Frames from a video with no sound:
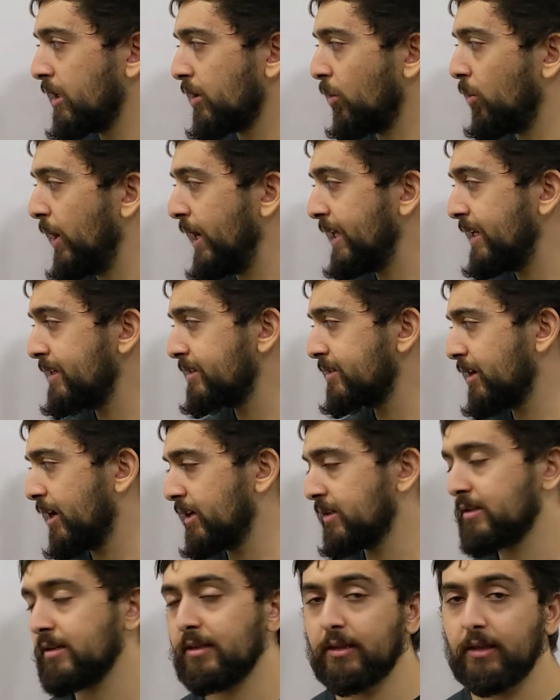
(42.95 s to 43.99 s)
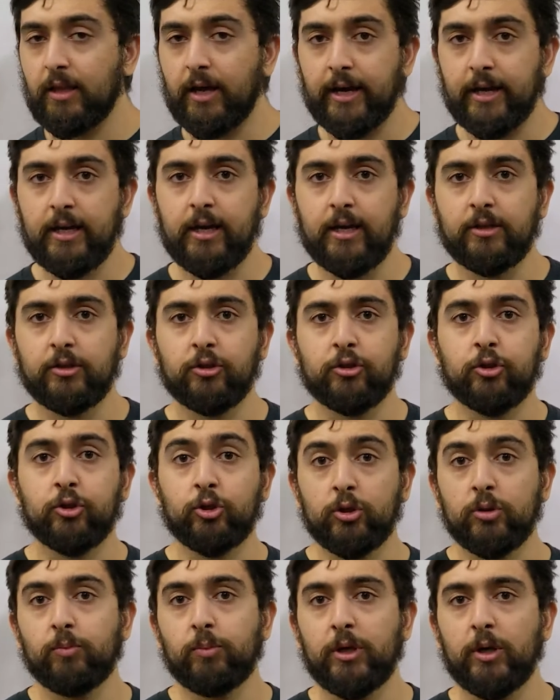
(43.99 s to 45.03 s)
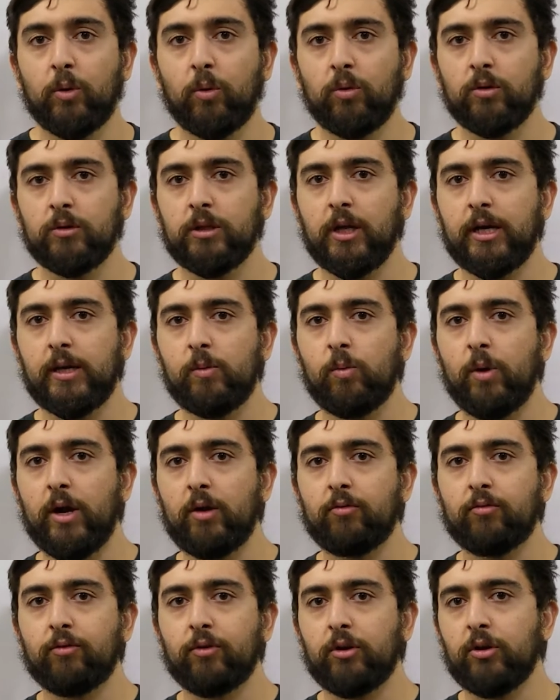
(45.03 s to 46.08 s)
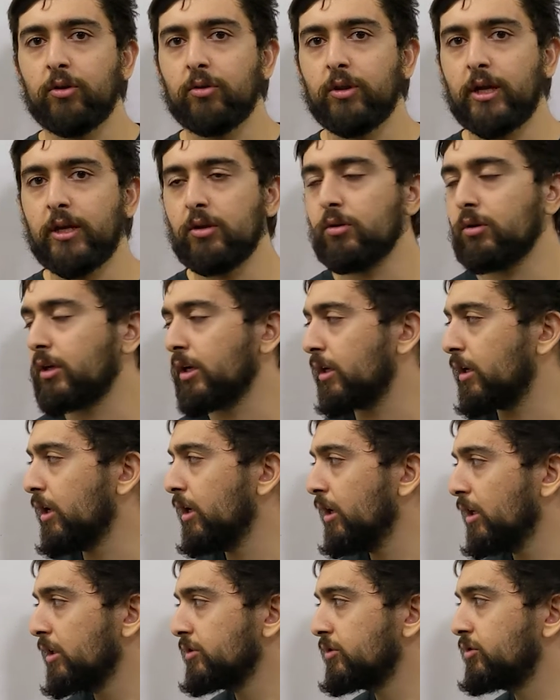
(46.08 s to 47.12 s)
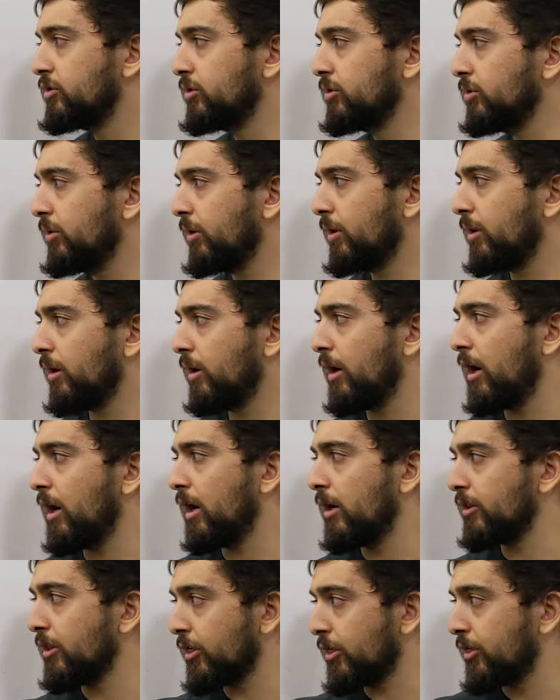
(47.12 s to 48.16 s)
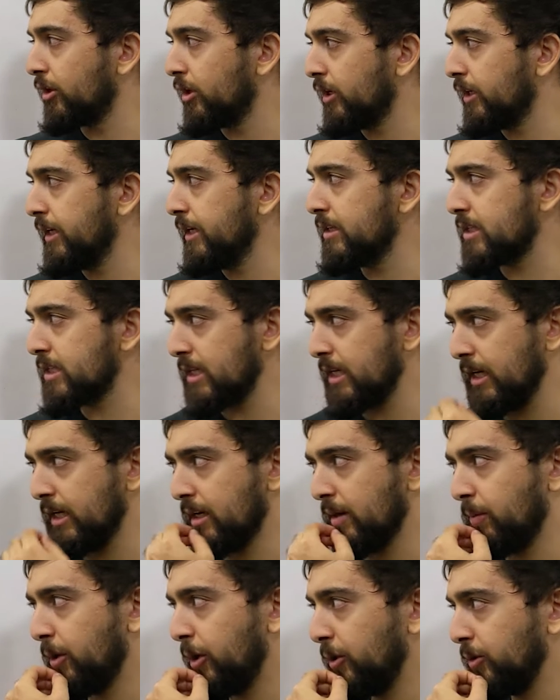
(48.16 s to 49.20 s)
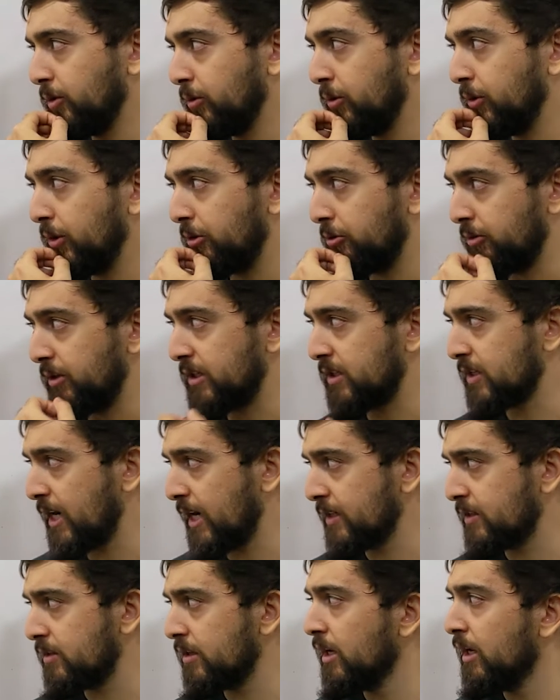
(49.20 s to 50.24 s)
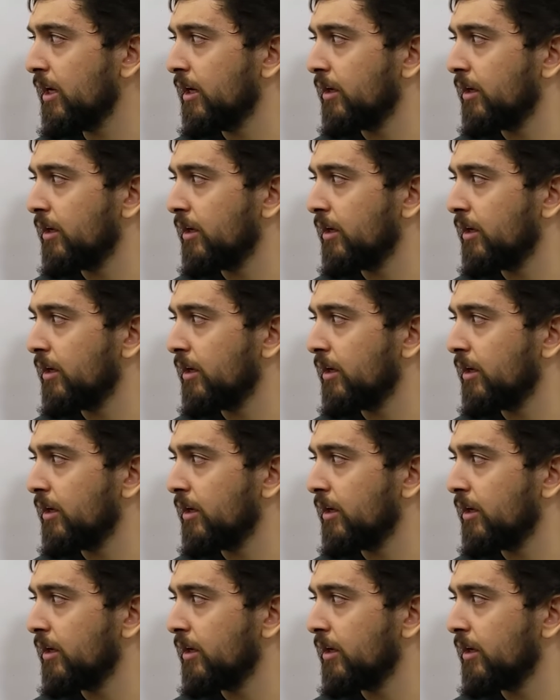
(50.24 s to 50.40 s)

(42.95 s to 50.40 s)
The weight is nice and light, and it should be a light weight for you that you can do the 30s in about 2 to 3 sets,